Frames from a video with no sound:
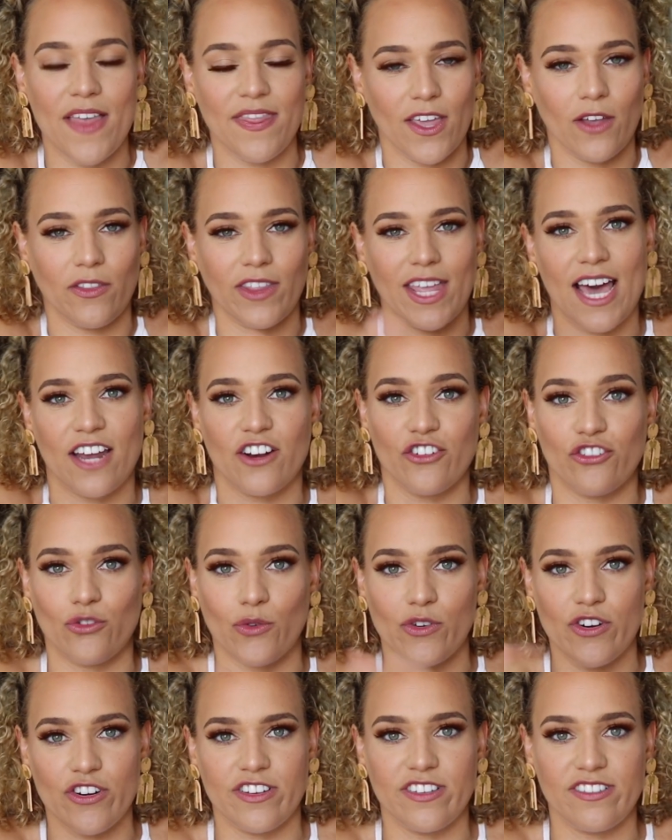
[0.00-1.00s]
and they only had a
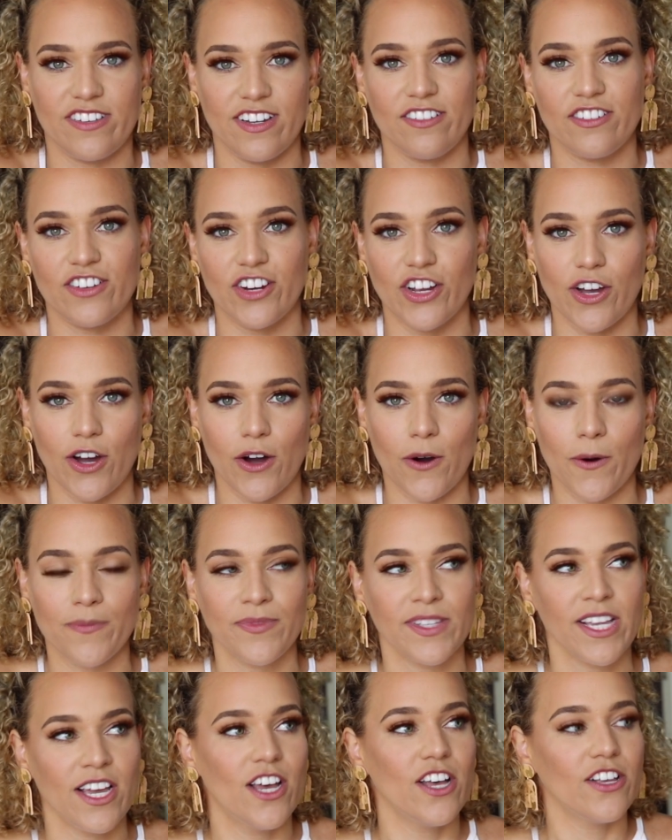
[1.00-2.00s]
shorter distance to go.